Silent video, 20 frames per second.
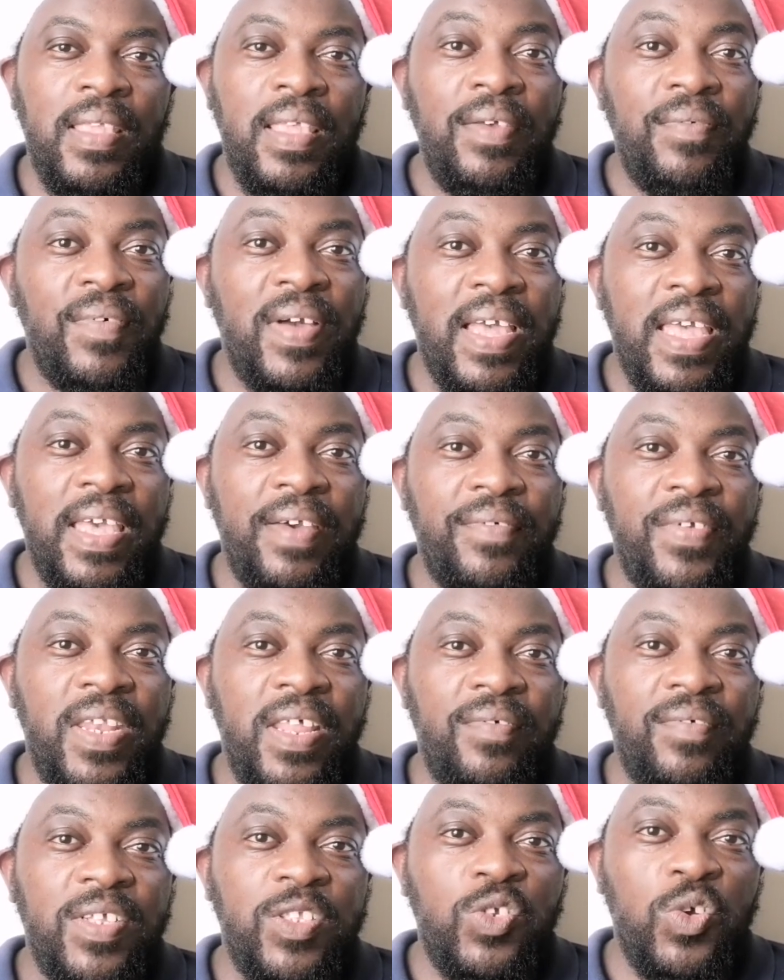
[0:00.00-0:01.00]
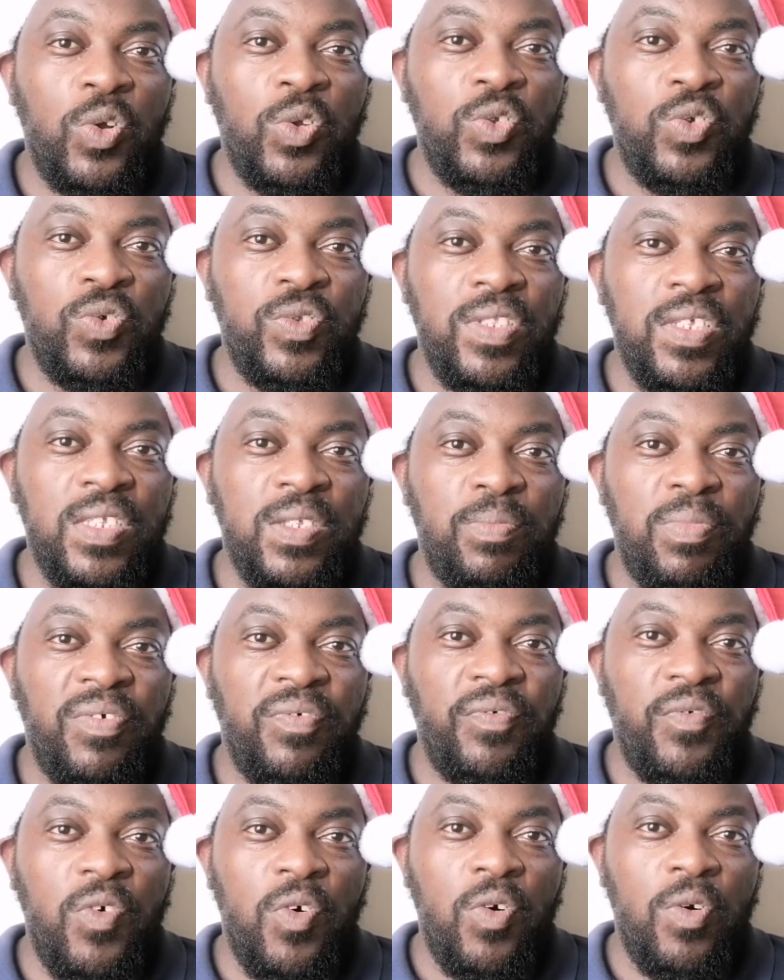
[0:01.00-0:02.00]
If I have never told you this
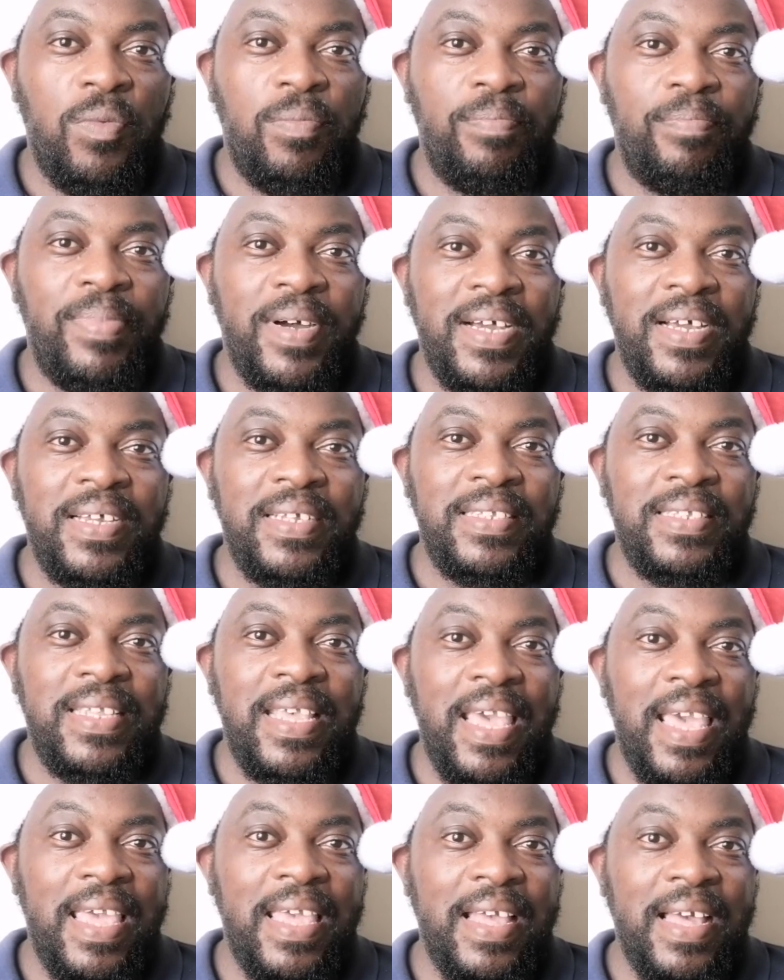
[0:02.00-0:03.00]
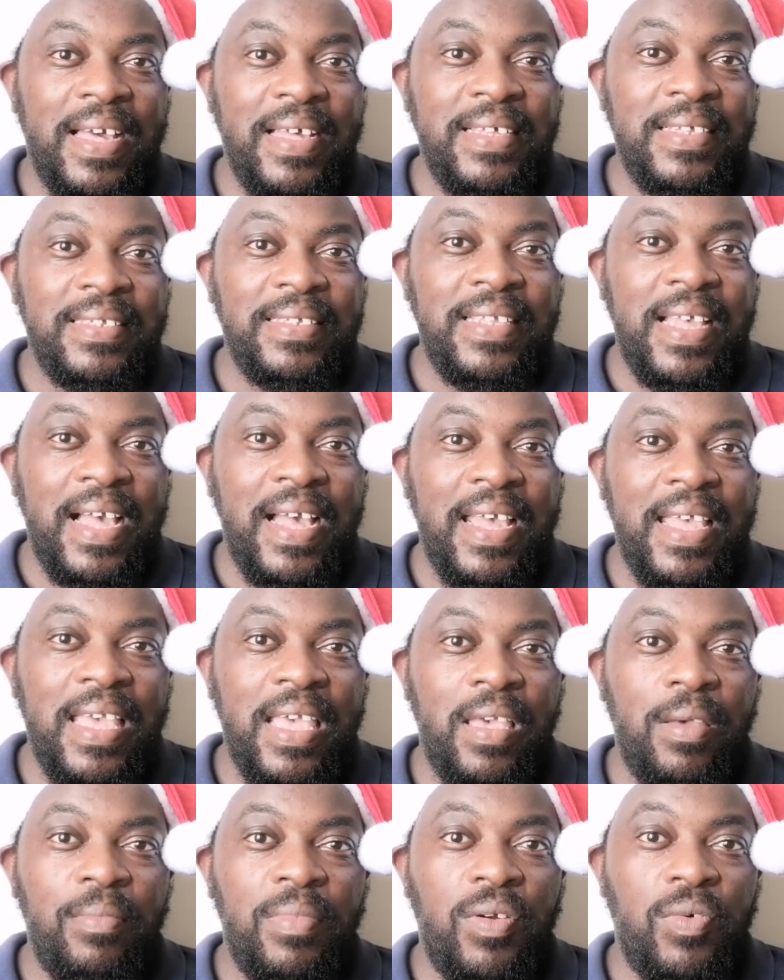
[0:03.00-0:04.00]
before, but hey guys, I
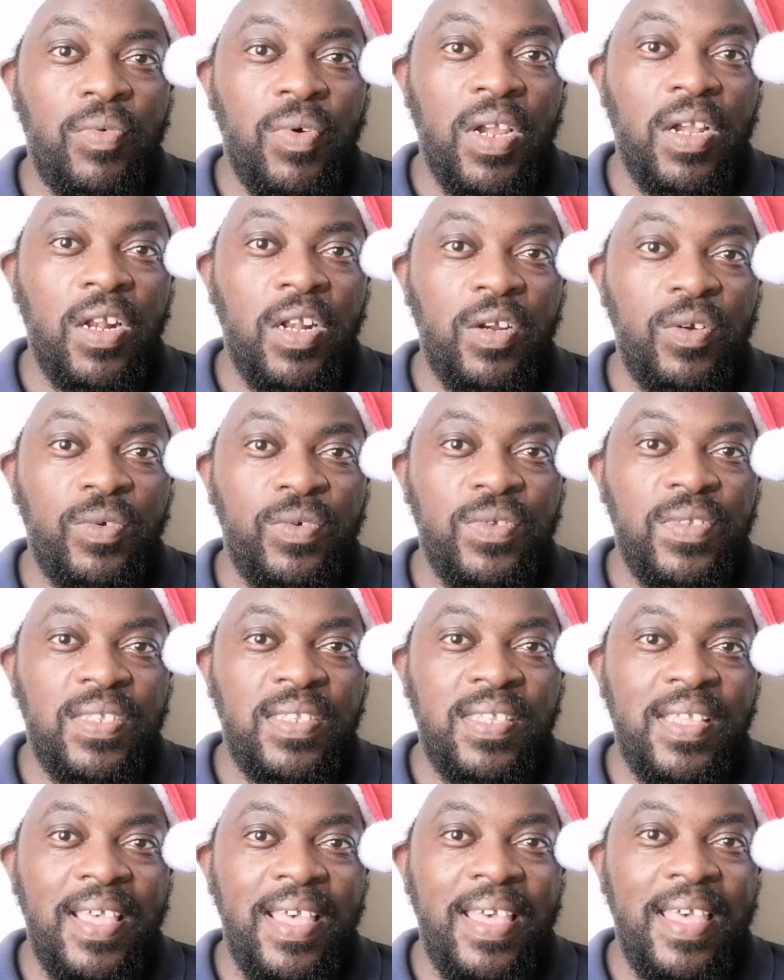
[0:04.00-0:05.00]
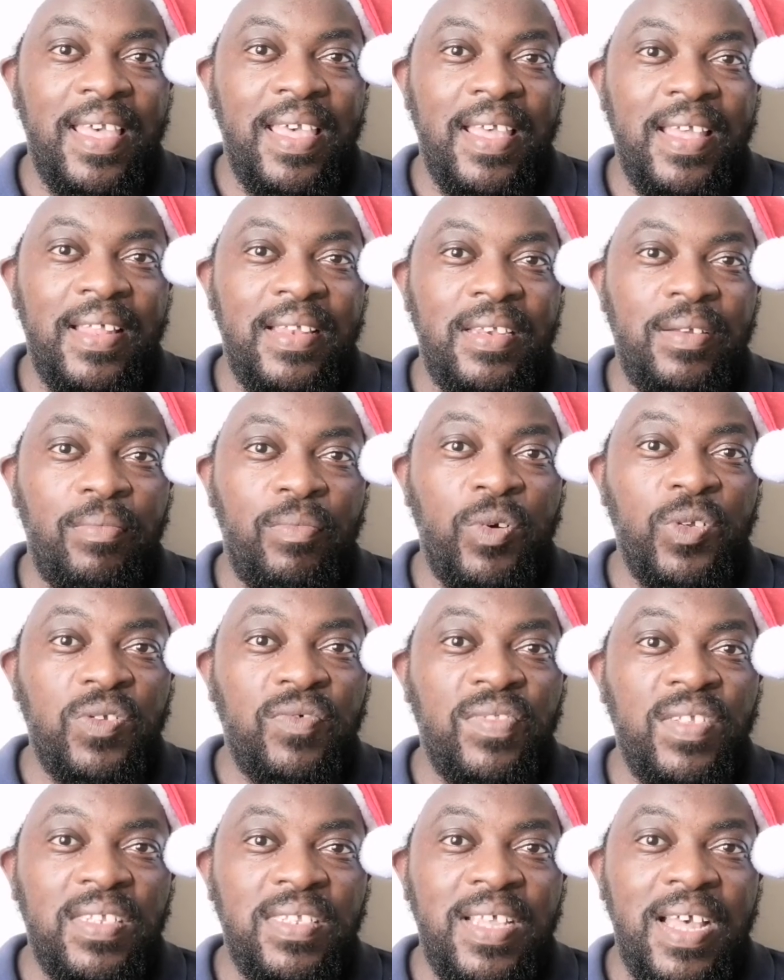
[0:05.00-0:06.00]
am a recluse and
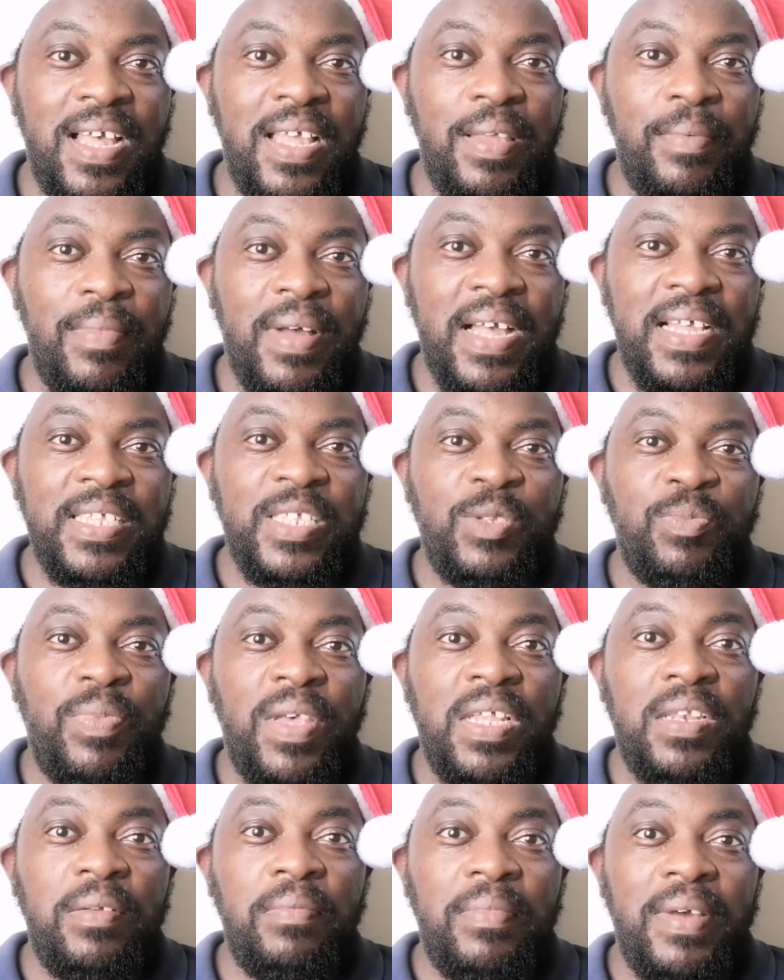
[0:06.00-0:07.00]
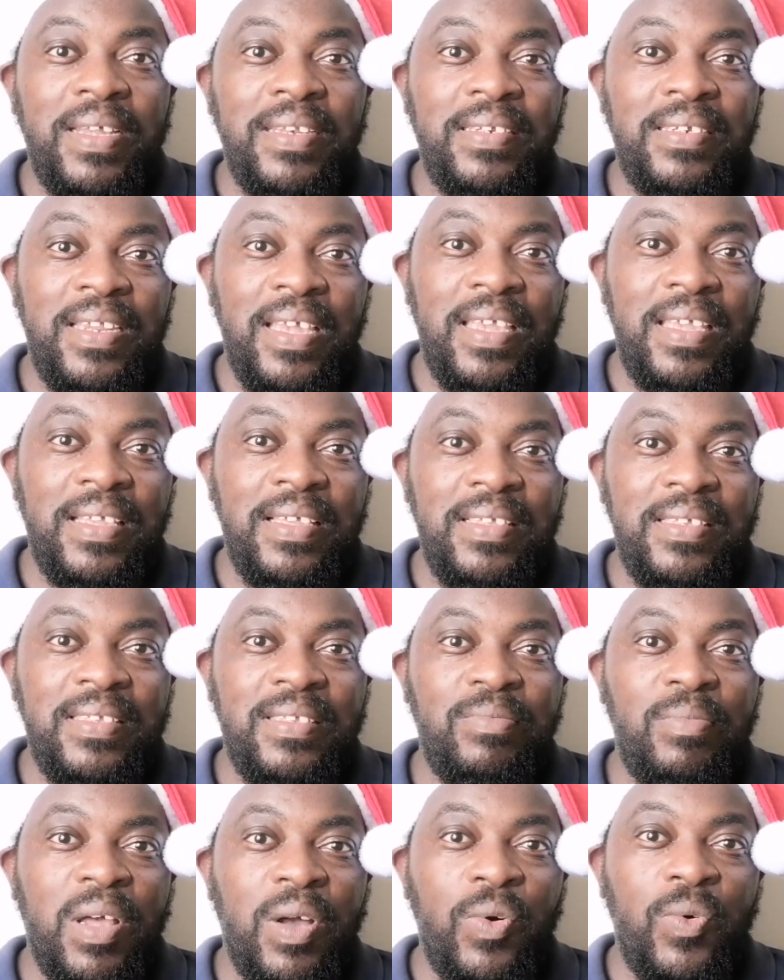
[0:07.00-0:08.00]
most of the time I spend my
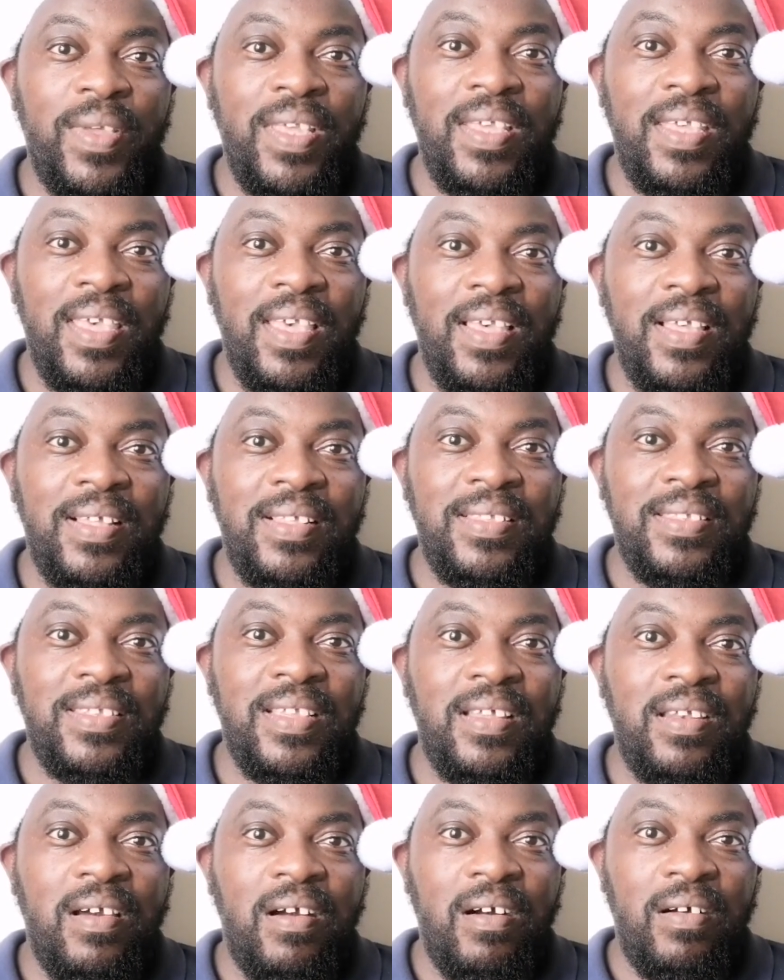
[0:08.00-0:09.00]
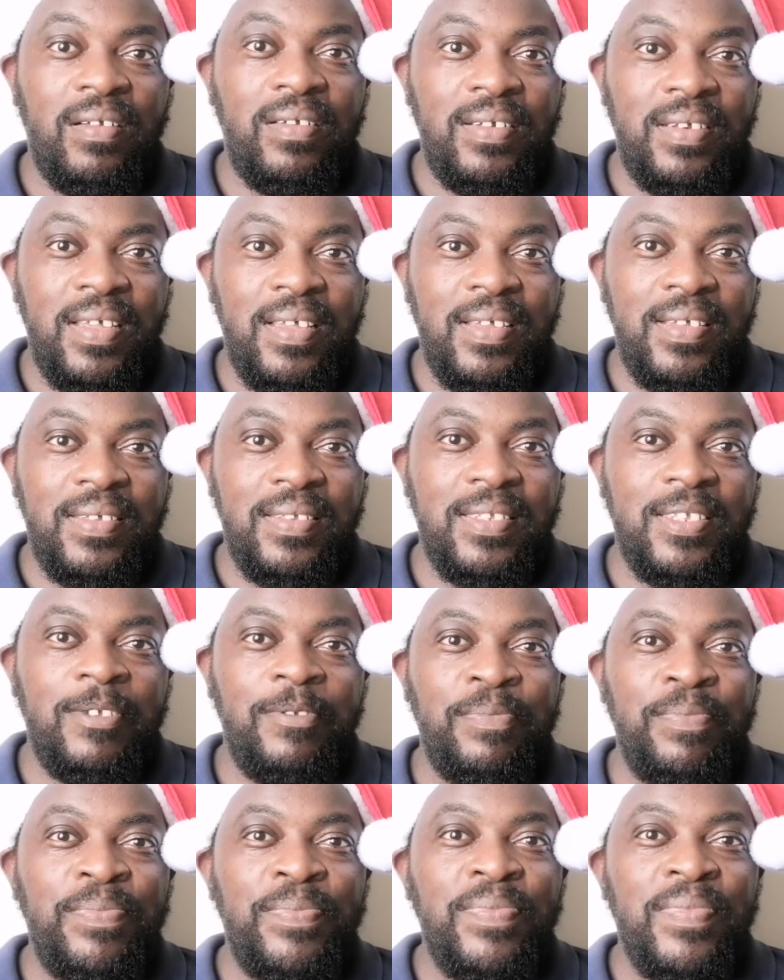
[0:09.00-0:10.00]
days, my weekends, and holidays
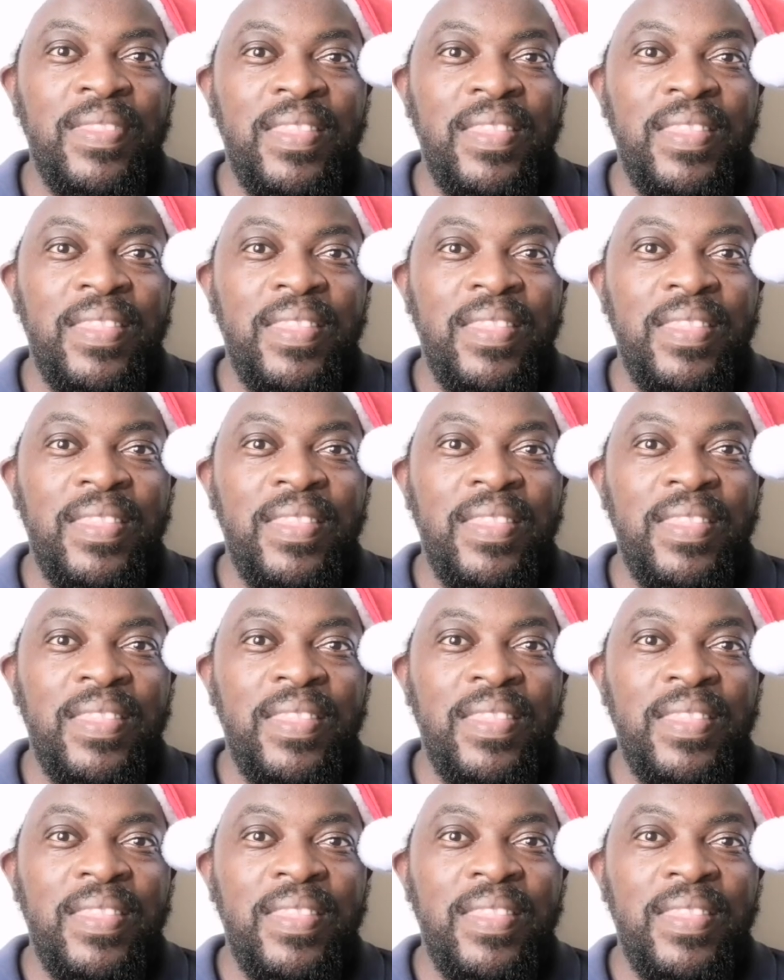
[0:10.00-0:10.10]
